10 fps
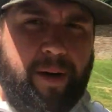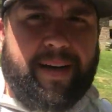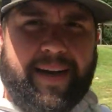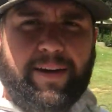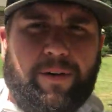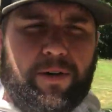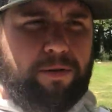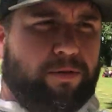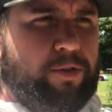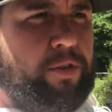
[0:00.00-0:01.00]
right, now
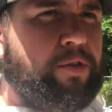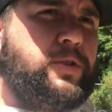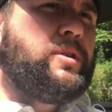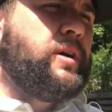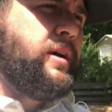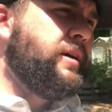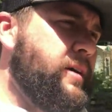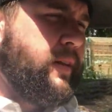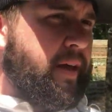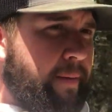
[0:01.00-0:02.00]
on to
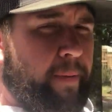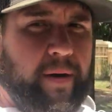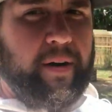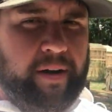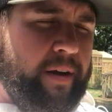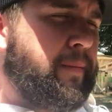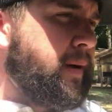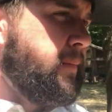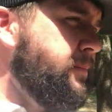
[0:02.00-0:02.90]
the apiary here by